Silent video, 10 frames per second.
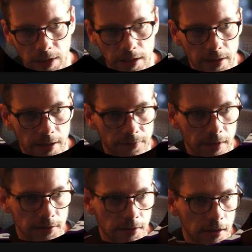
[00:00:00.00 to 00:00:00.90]
And then after
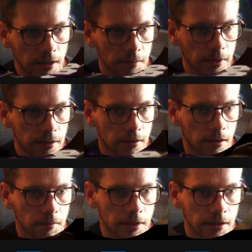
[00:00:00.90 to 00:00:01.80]
that's done, I might
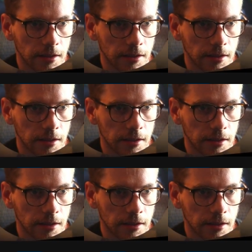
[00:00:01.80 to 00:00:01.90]
come in